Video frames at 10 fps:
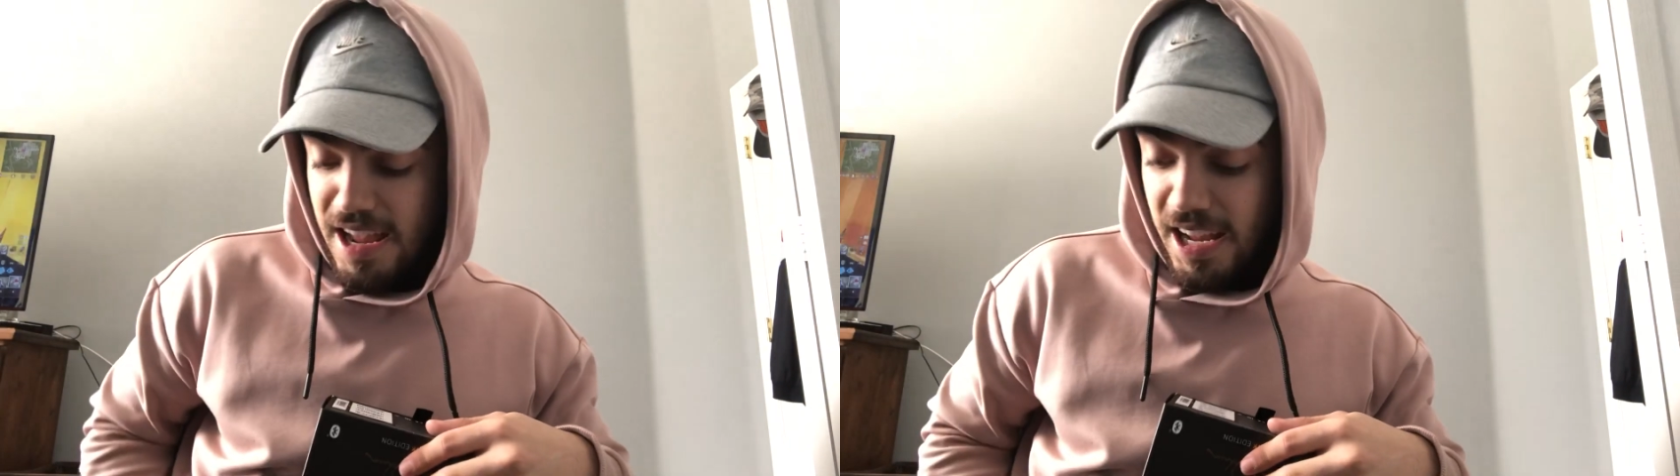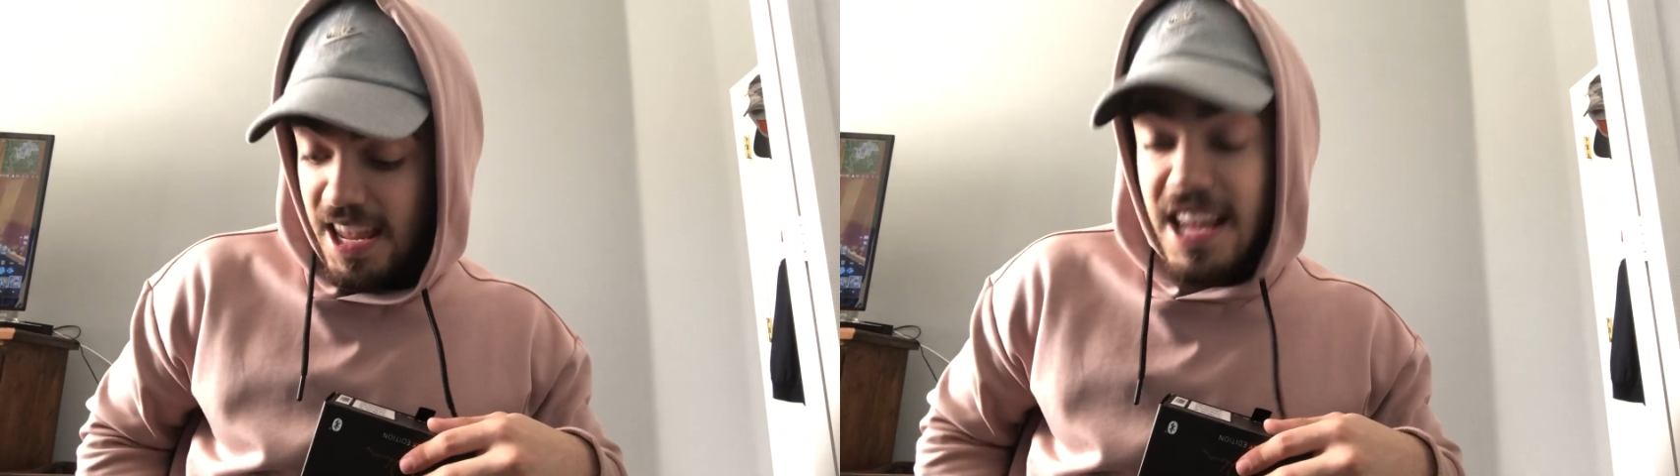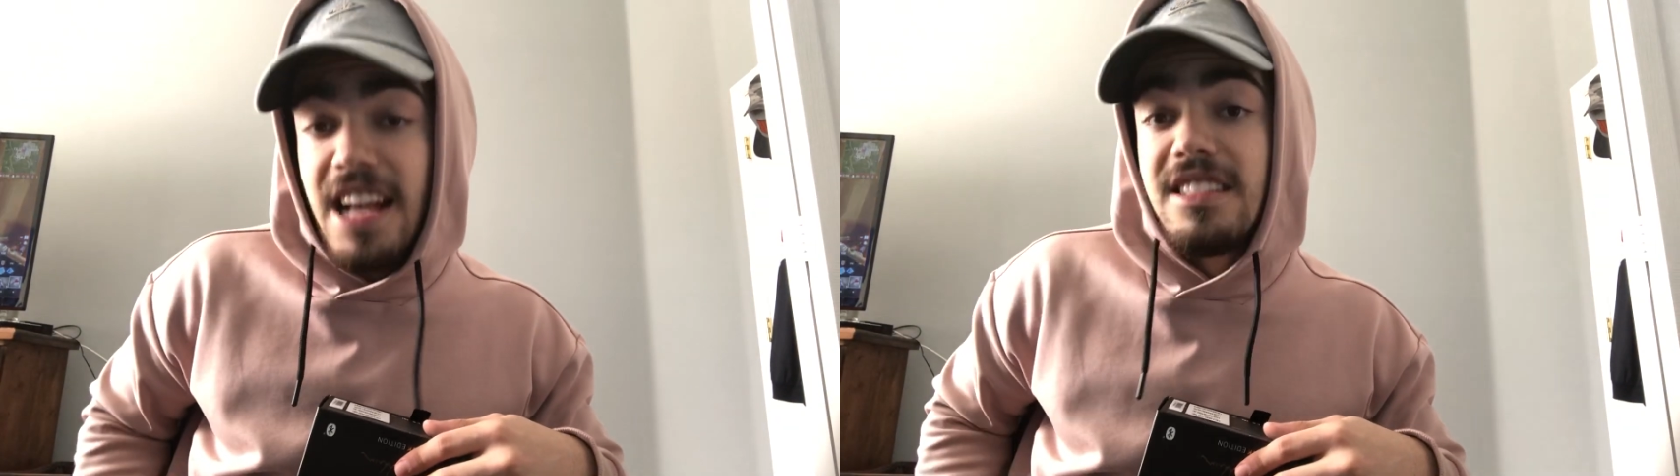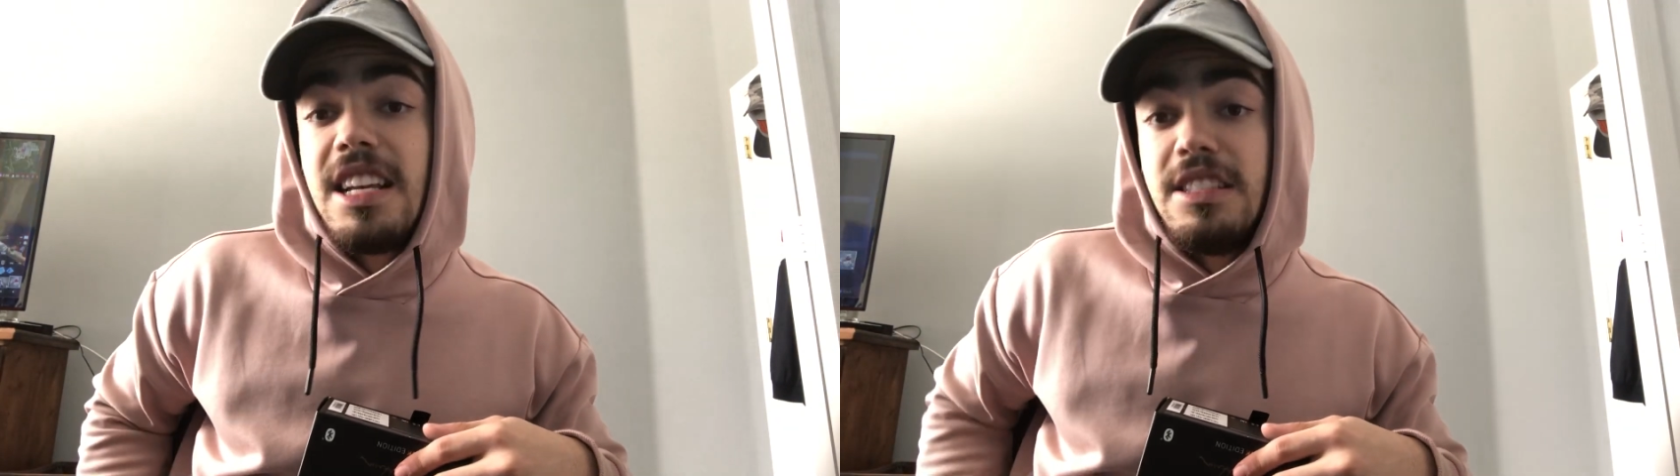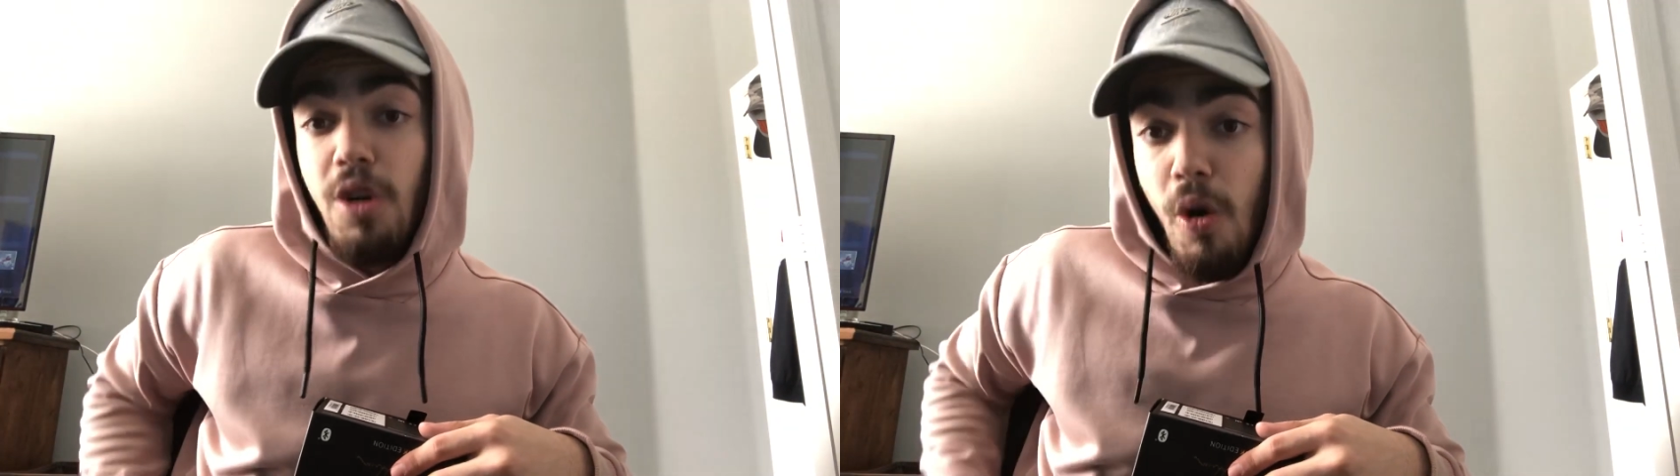And he gets
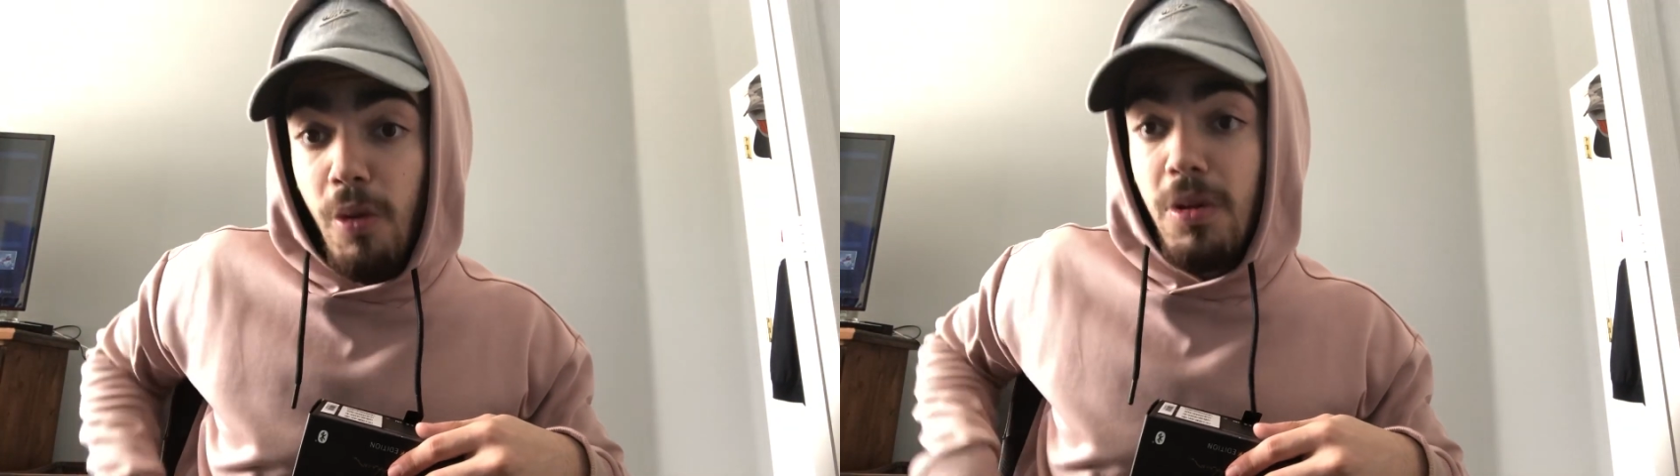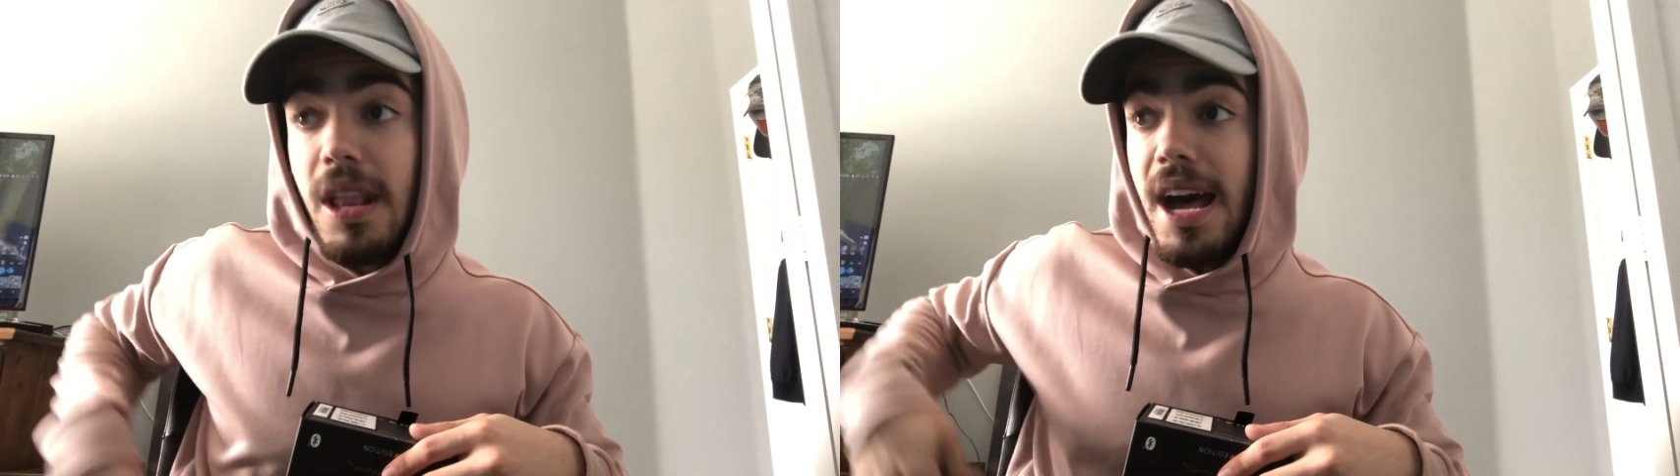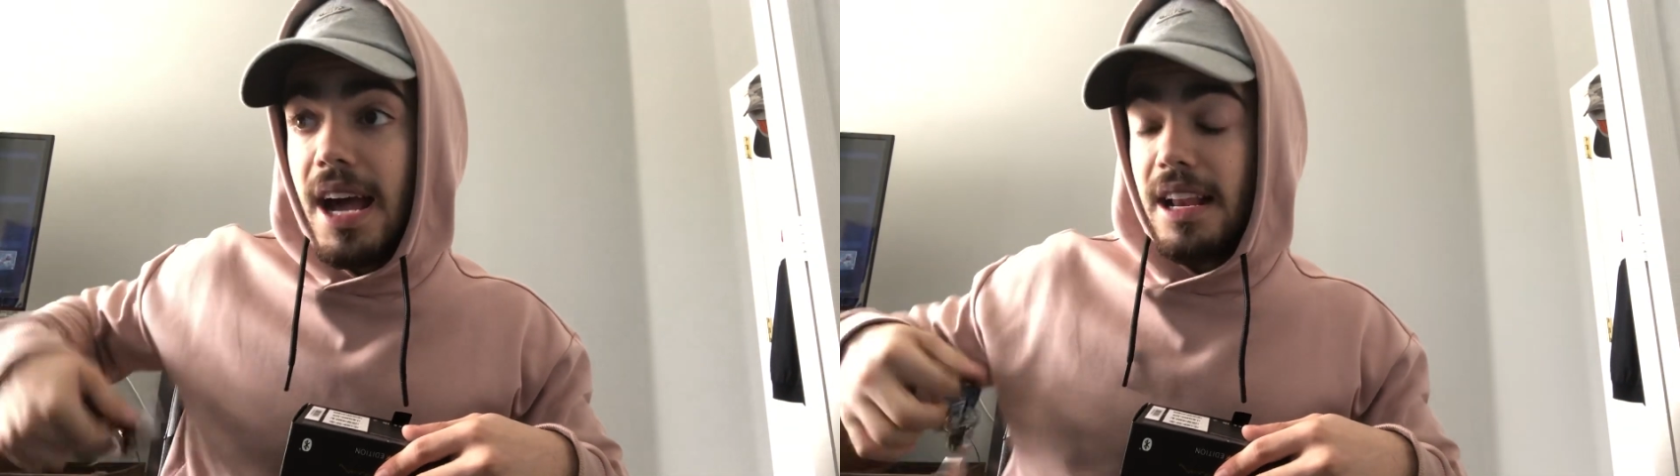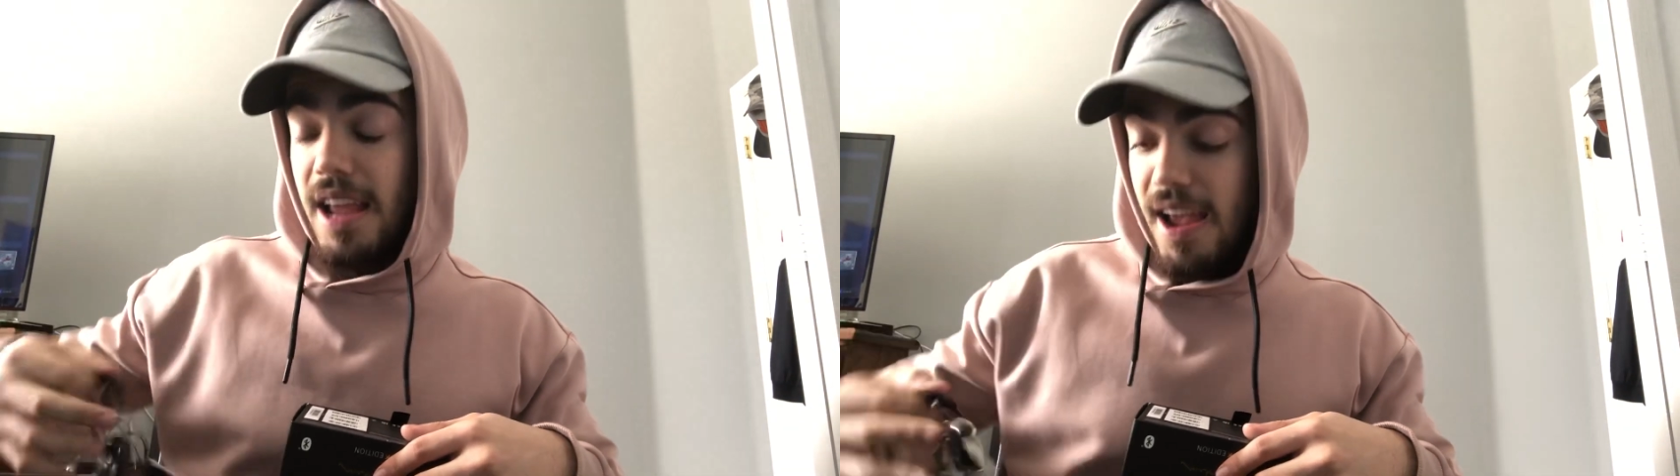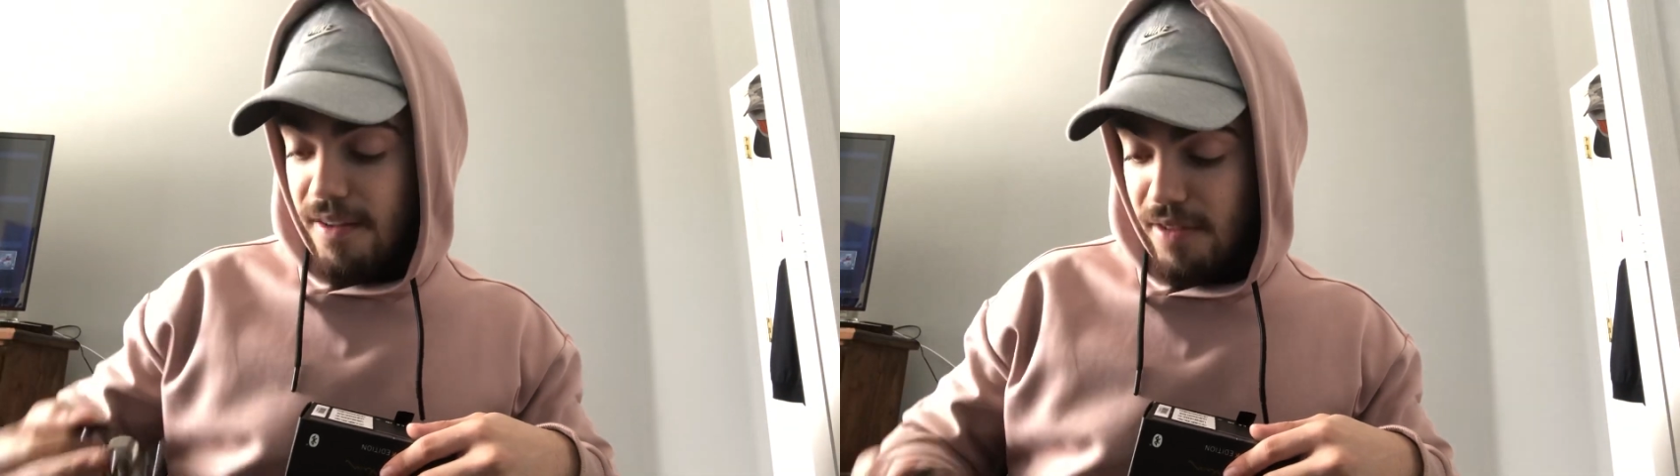his own line
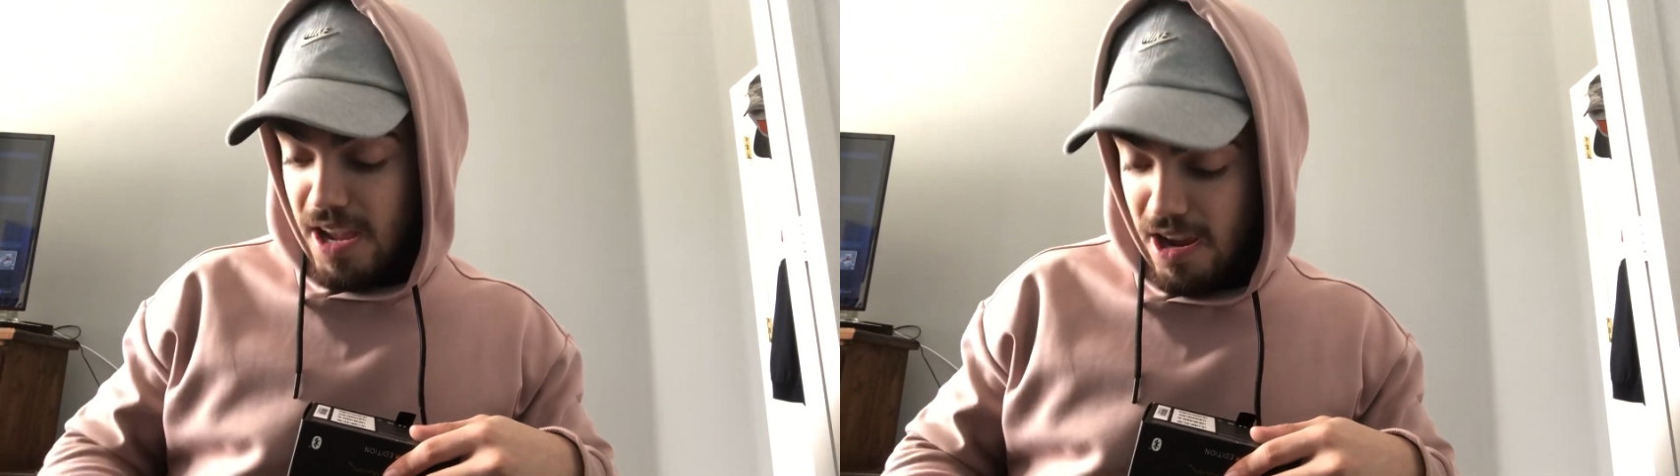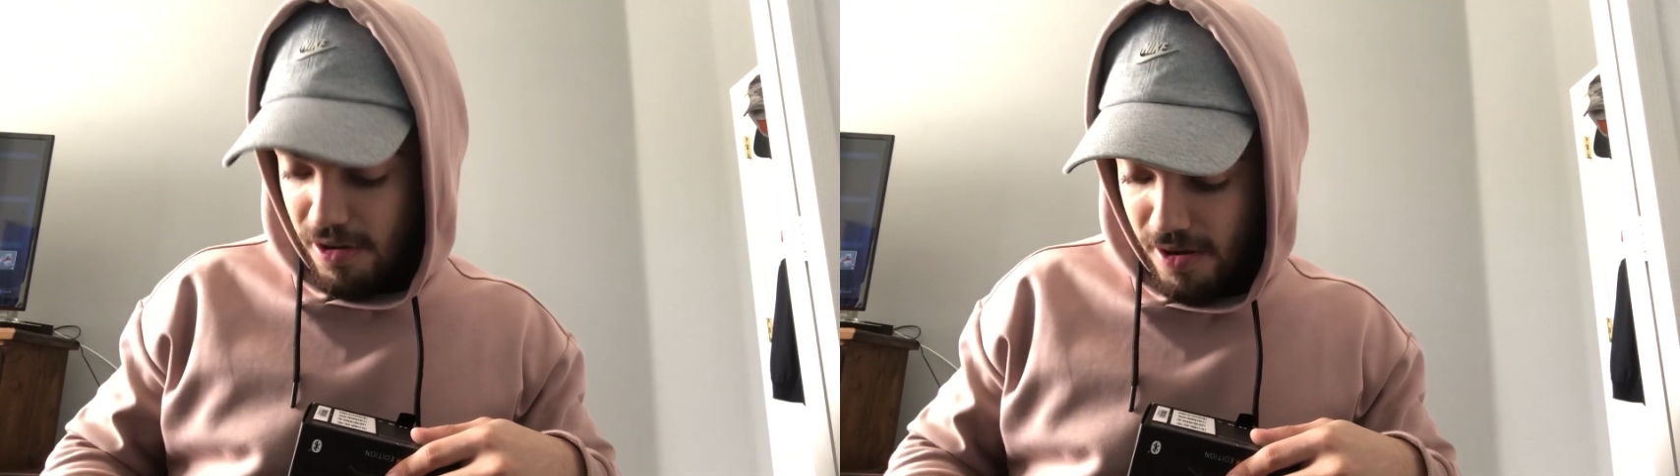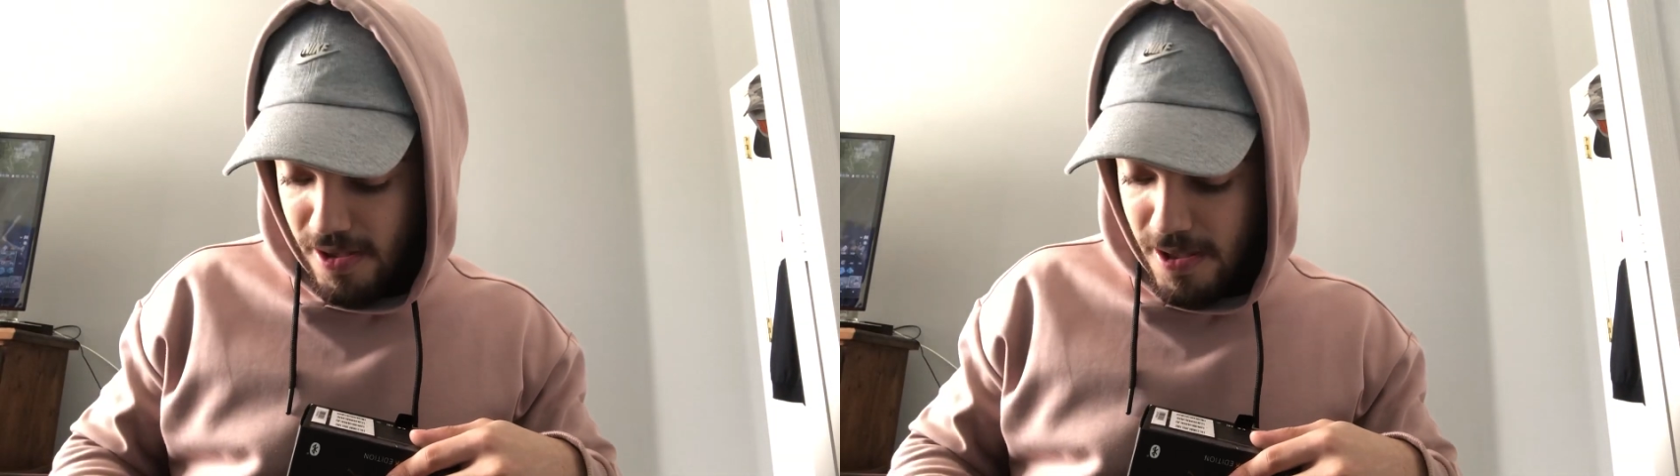every year.